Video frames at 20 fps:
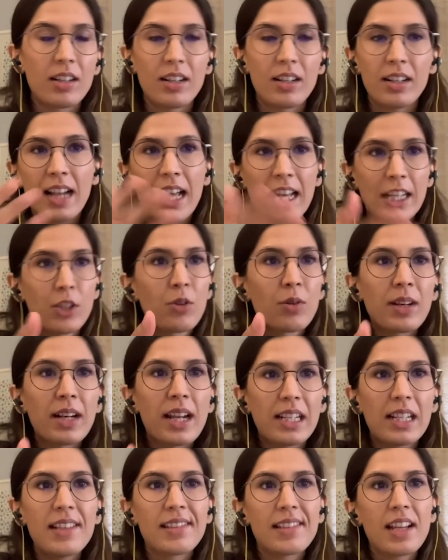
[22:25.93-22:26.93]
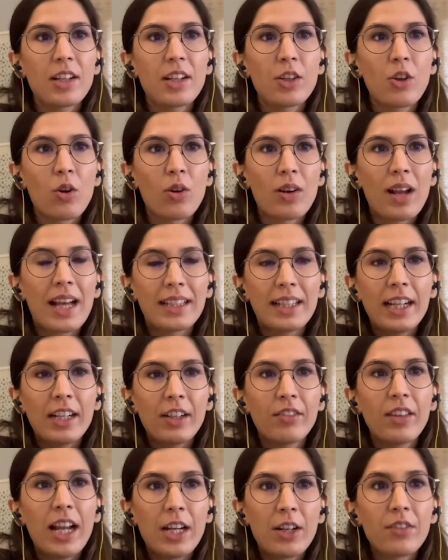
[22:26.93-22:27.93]
like you correctly said, you're at
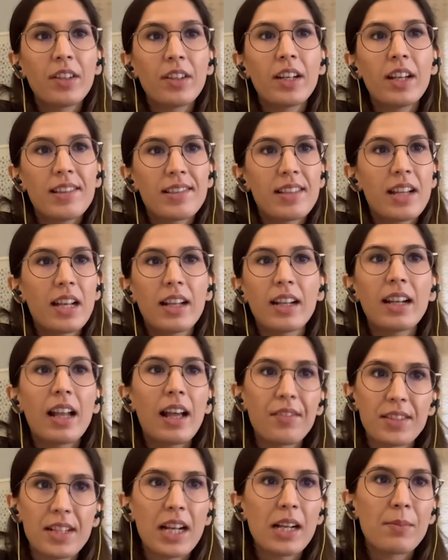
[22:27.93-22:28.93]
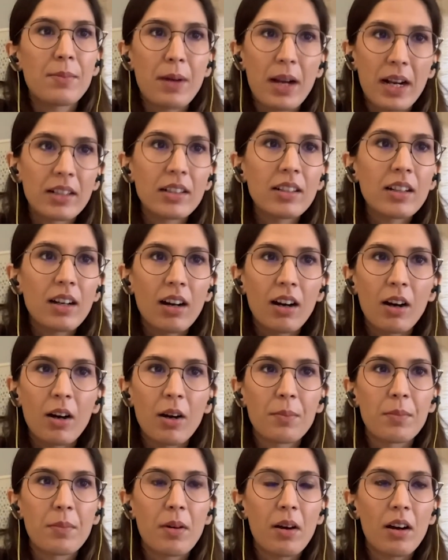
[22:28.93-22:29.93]
the end of the day selling a lifestyle brand,
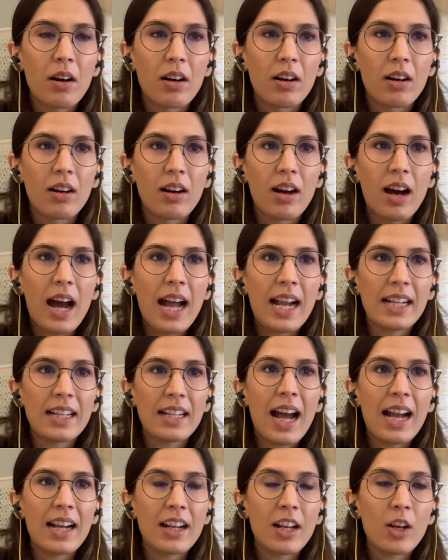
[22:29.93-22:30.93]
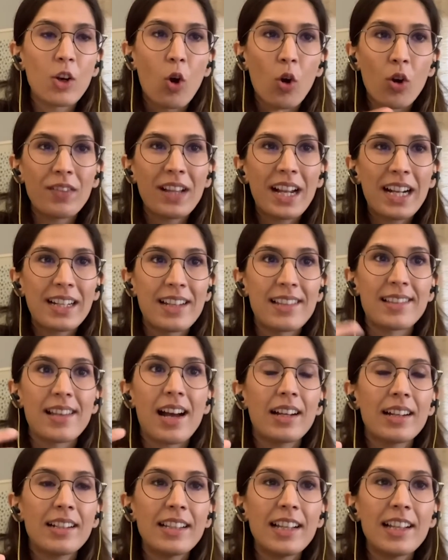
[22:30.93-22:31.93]
and a lot of that
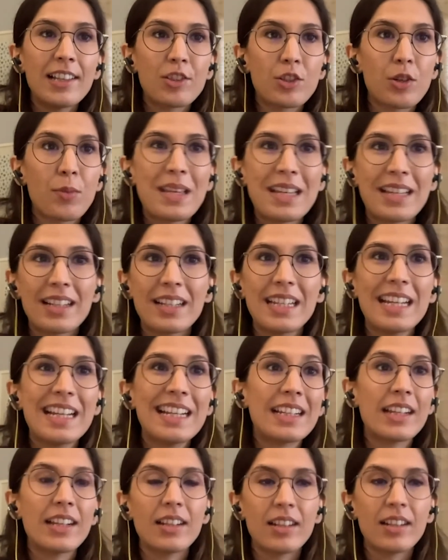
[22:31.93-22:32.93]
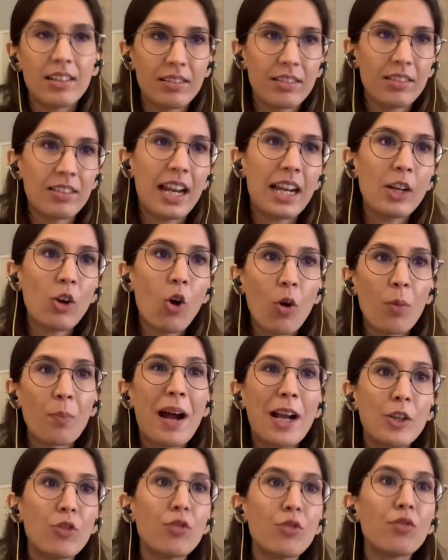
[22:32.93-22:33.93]
desire needs to be created, right? Or
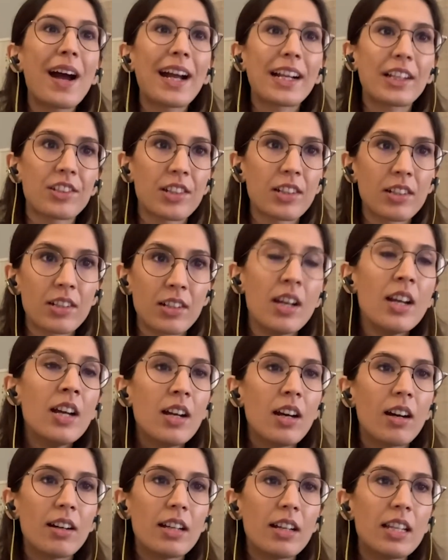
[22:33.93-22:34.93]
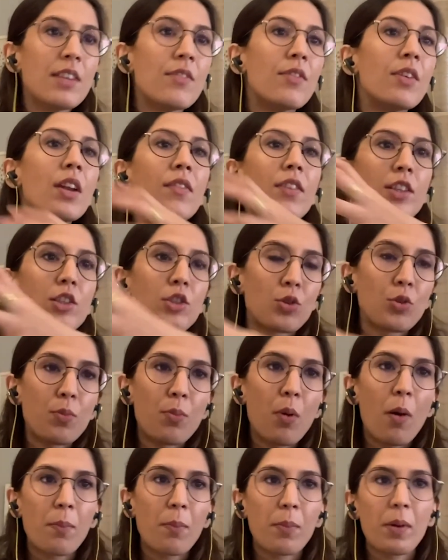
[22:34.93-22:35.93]
manufactured, even if it's through
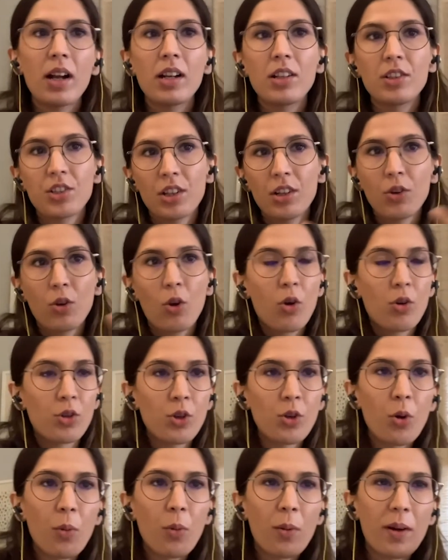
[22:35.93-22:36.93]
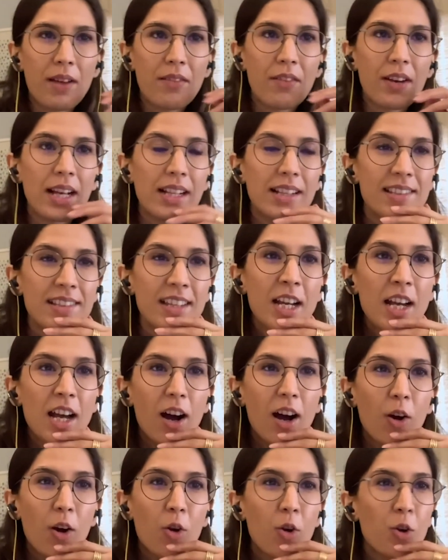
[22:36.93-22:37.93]
pop culture or, whatever else.
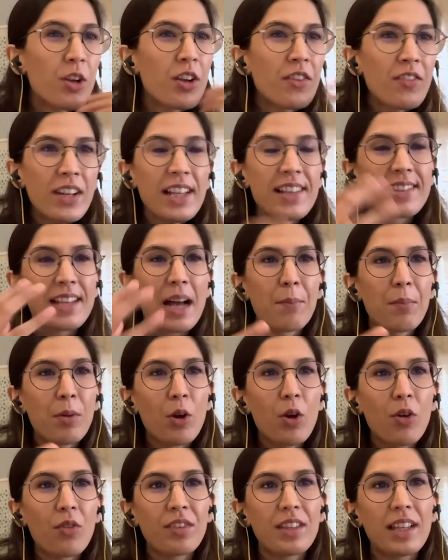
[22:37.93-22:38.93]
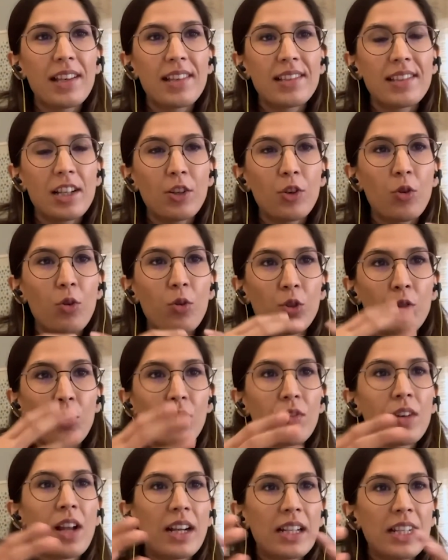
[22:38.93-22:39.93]
Could you give an example of things that,
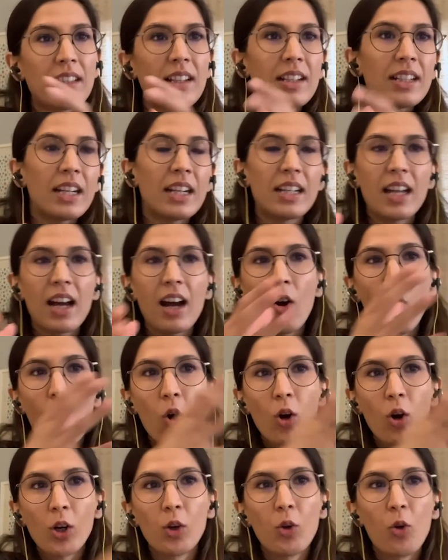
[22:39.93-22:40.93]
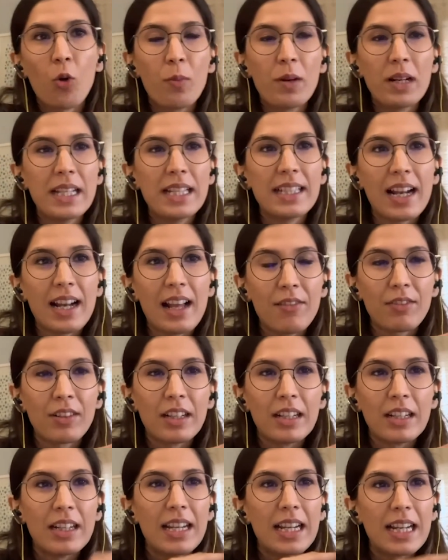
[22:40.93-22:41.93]
you've done either in India or globally that have
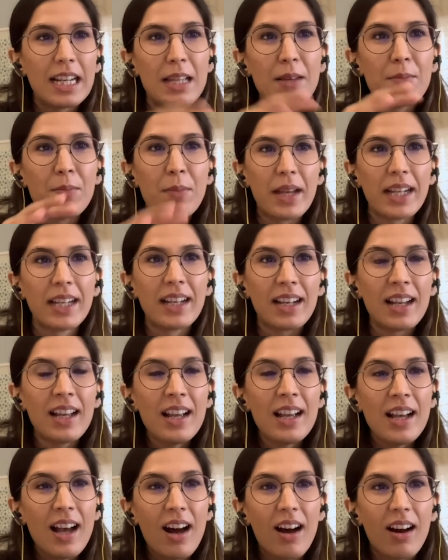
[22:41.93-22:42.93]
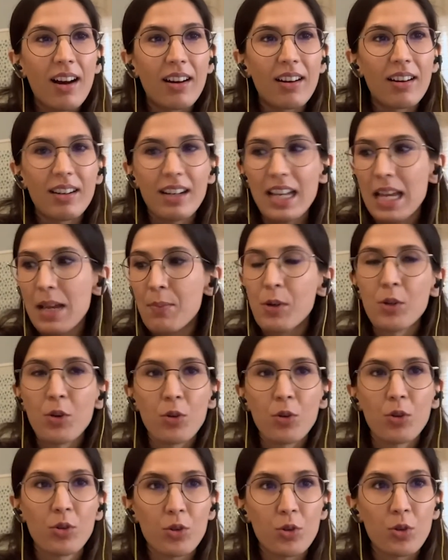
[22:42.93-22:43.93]
really been able
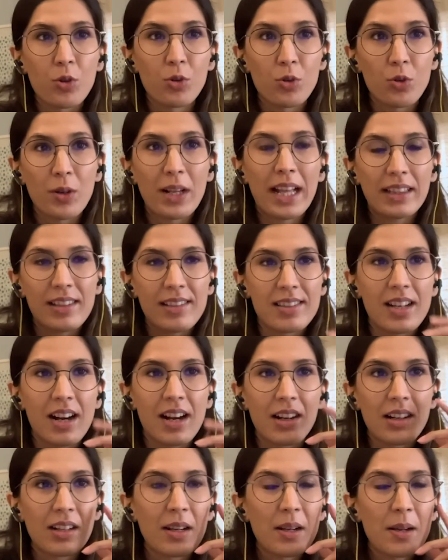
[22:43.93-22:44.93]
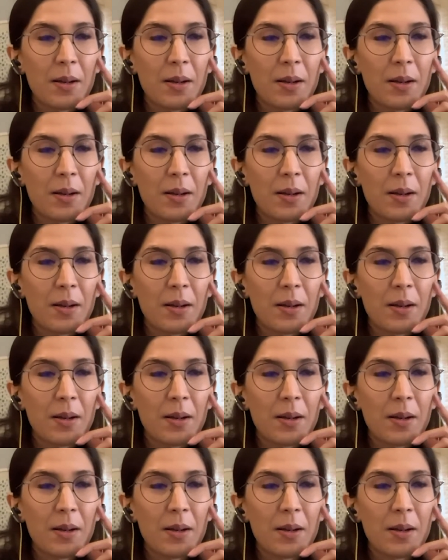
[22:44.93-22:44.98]
to get this done?